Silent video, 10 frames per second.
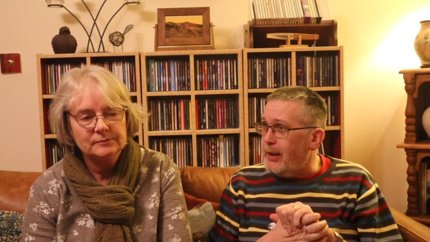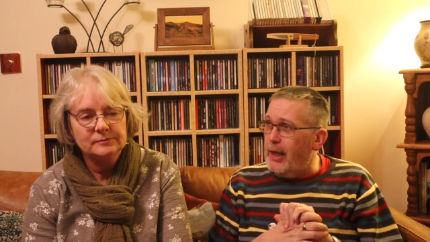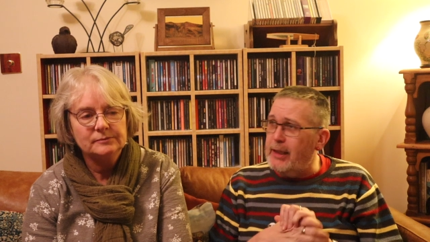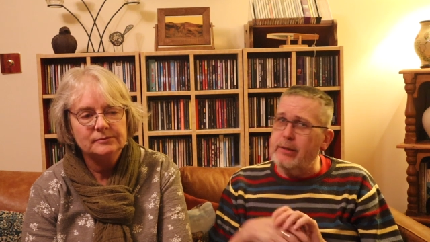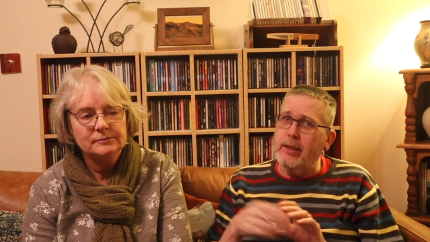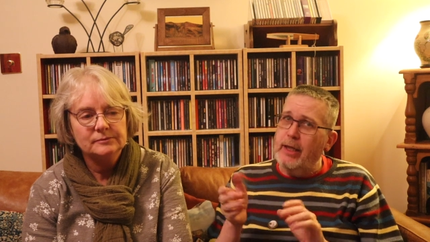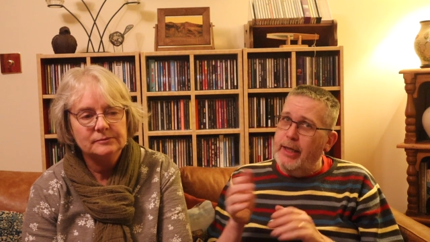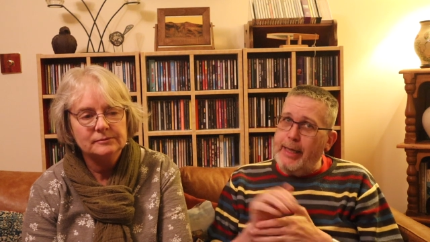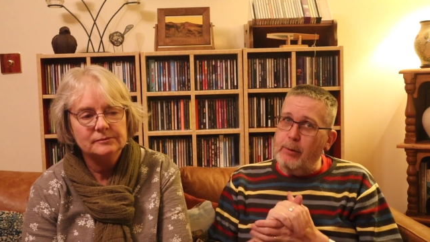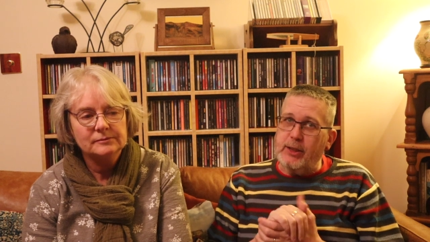Speaker 1: and
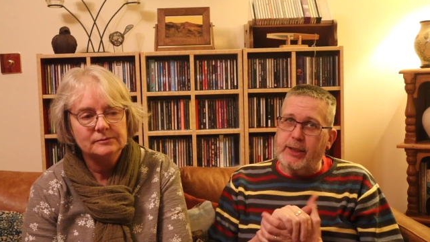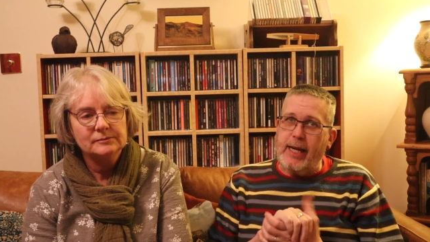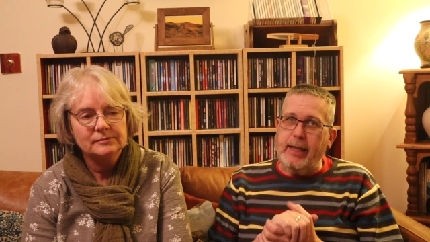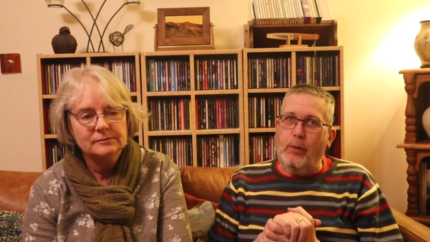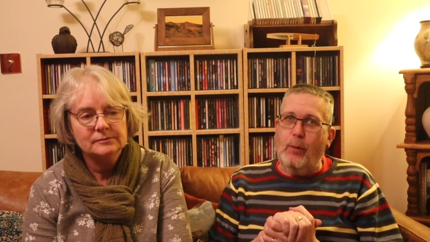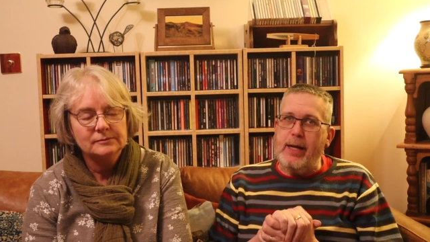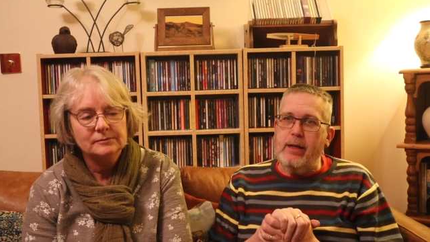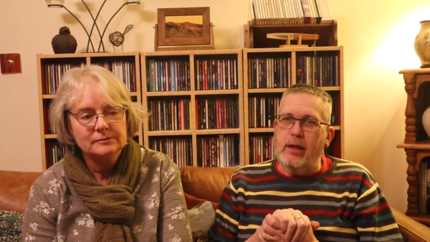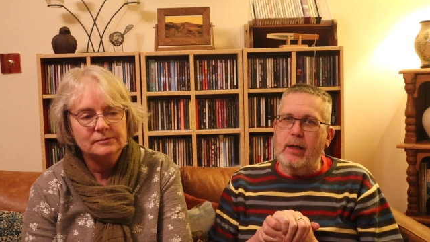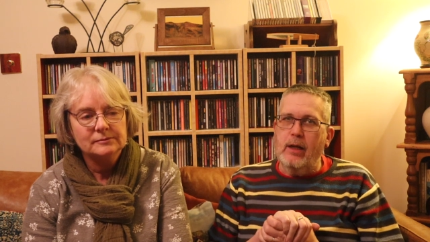he was saying that
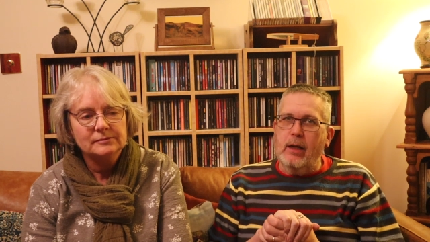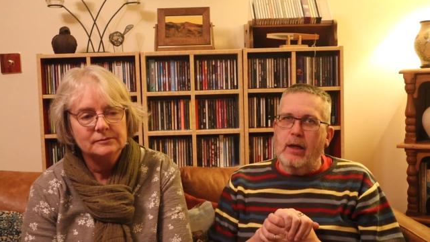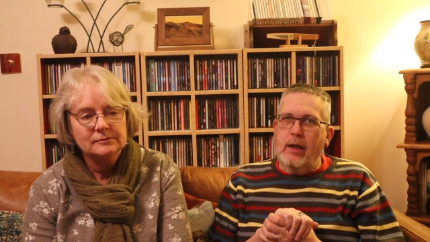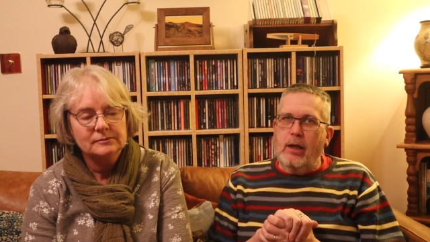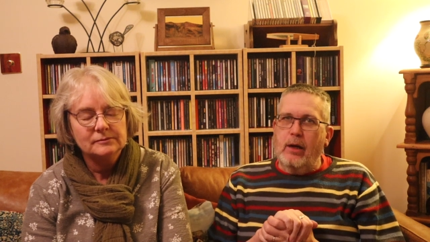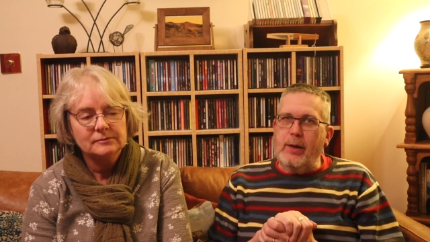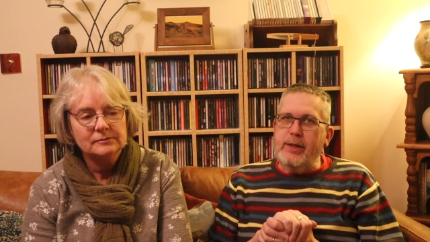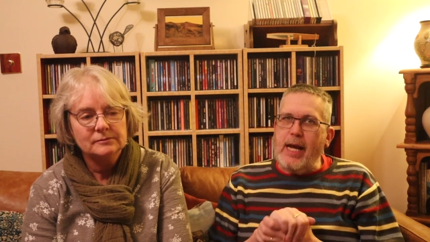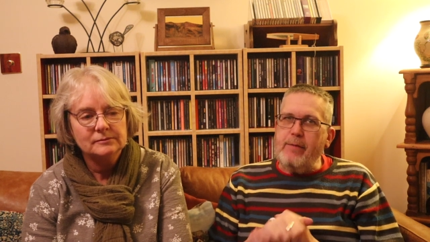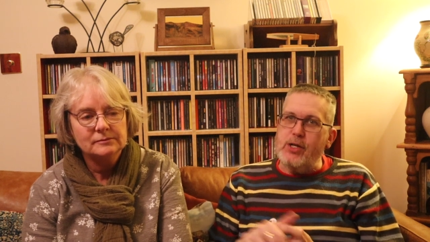when when
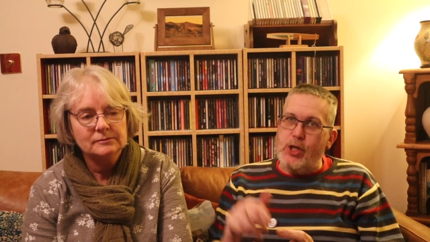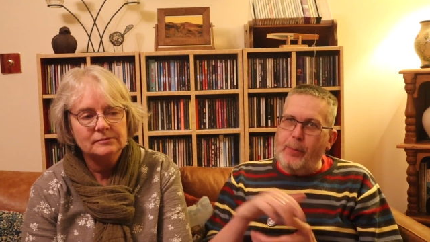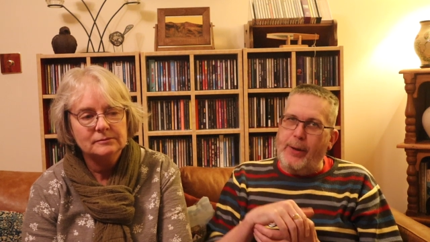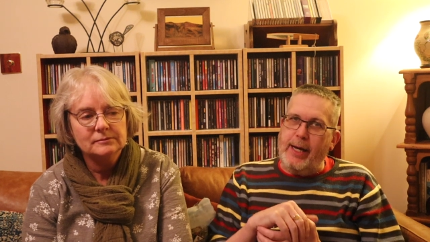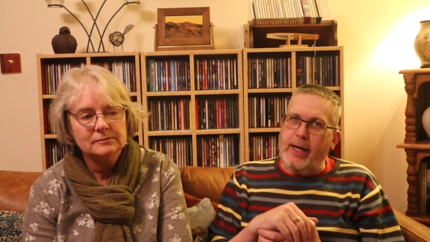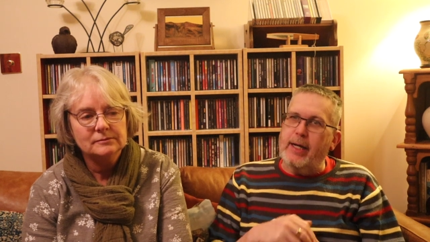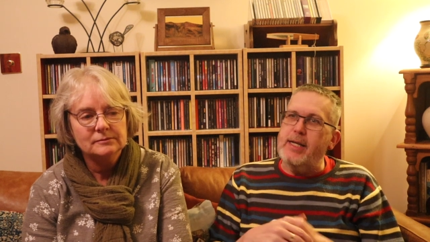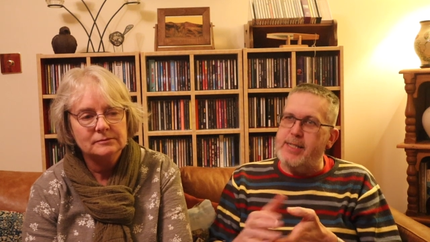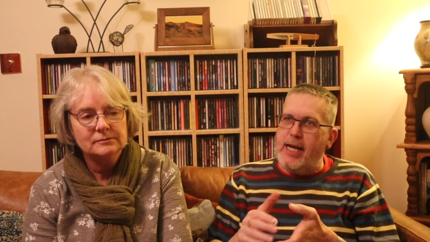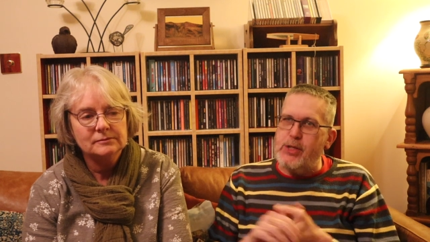is up here, he
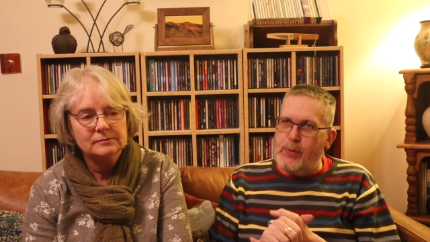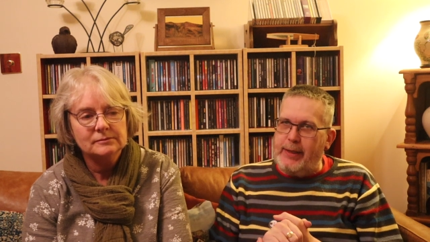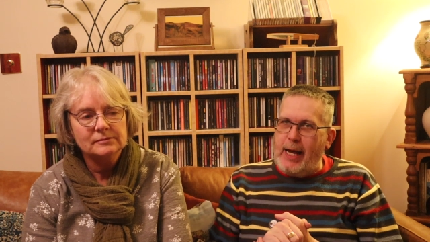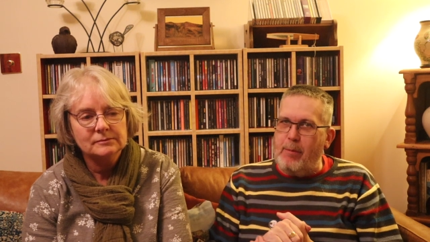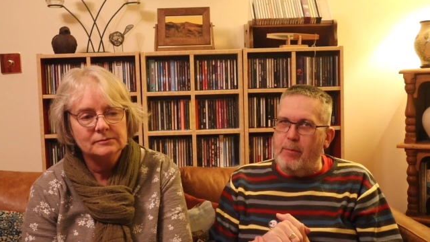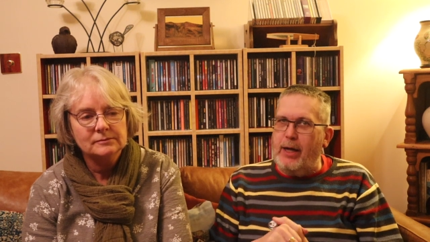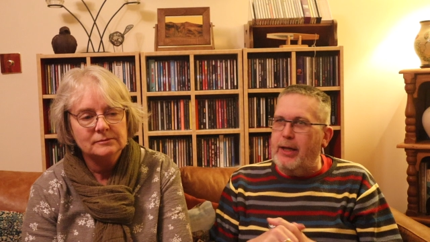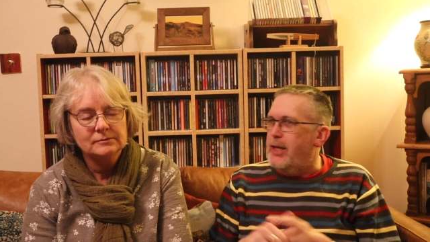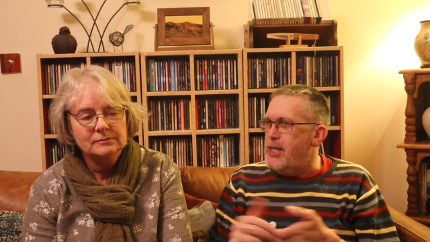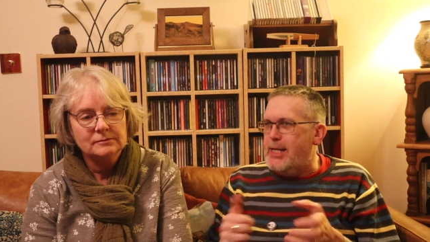stays with them,
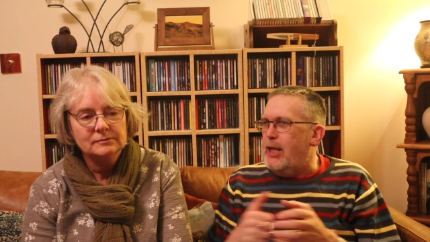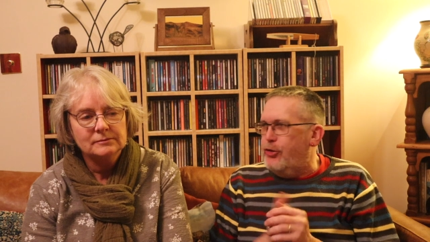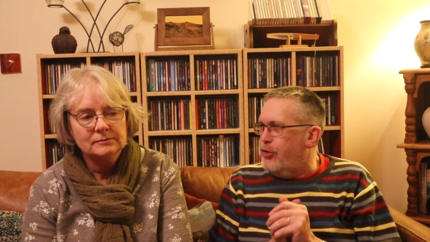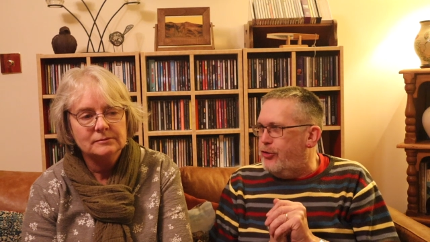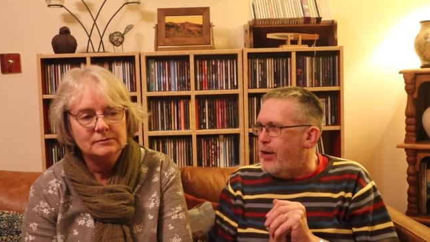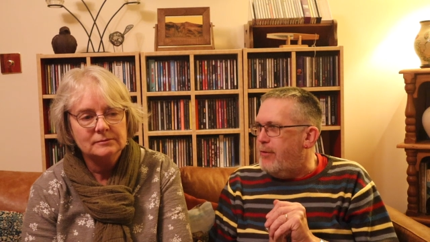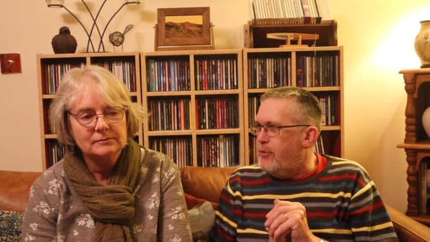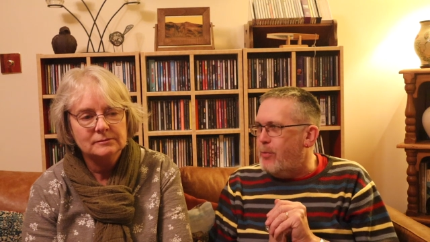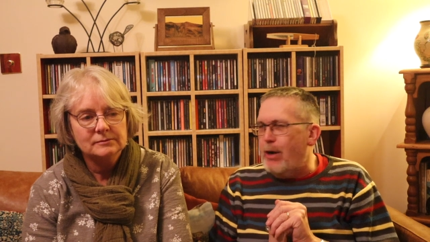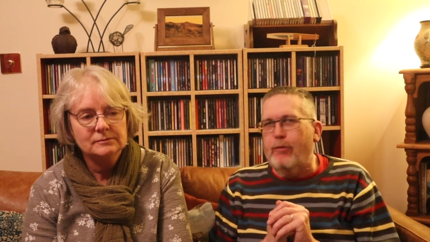and his dad just drives
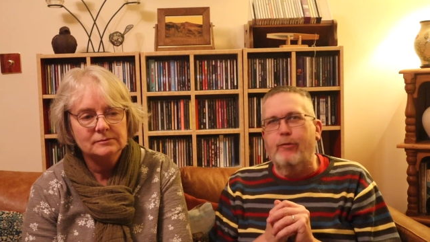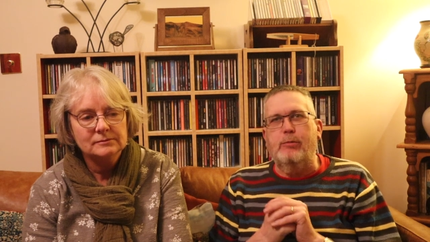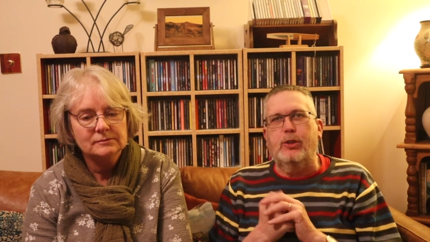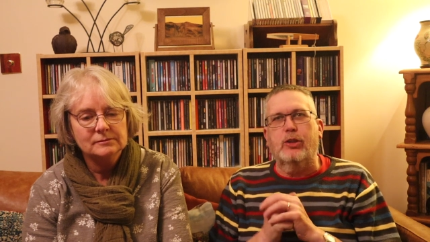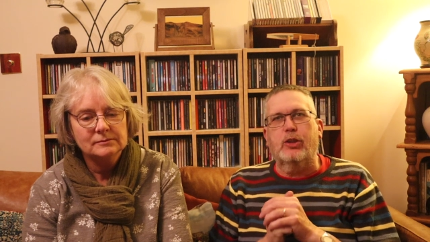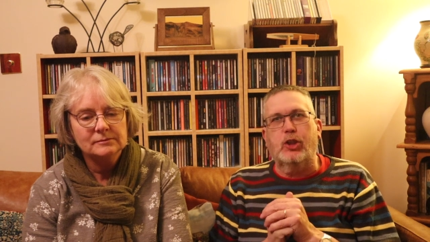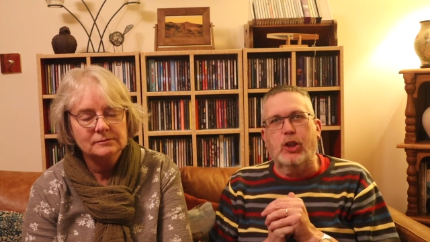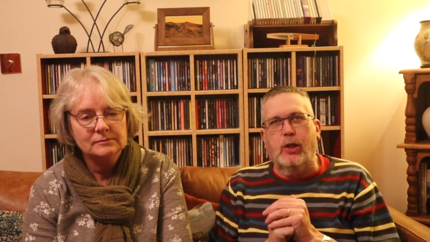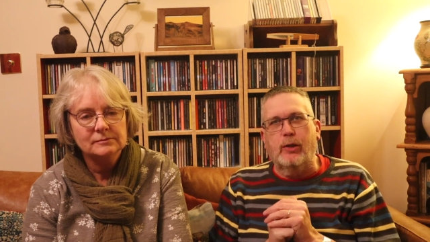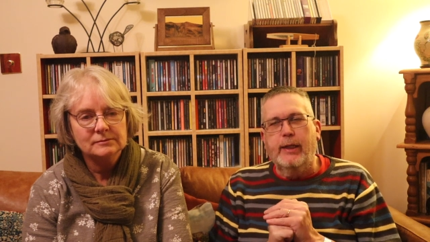him around from show to
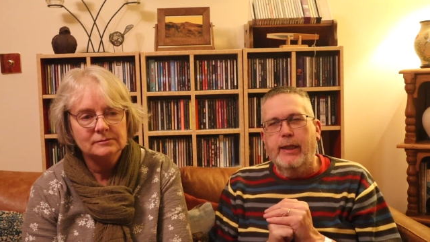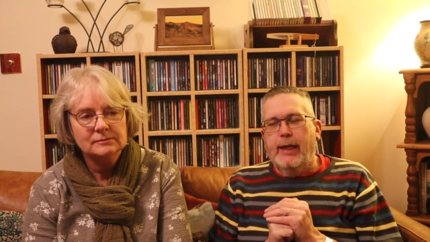show.